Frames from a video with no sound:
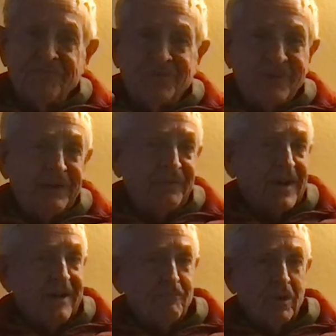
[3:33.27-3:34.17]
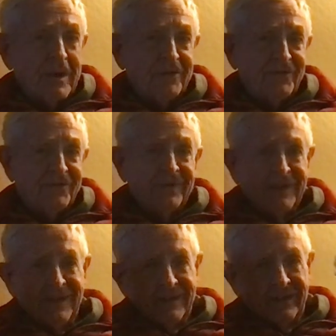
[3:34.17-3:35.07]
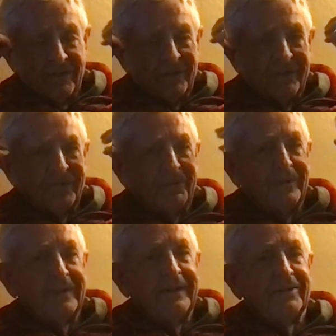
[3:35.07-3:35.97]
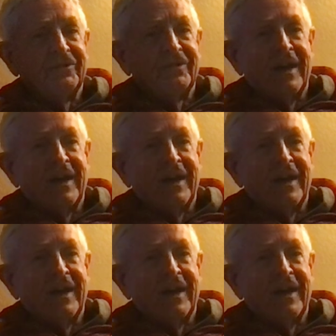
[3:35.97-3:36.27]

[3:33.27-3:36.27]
3 to 5 breaths. It'll just release.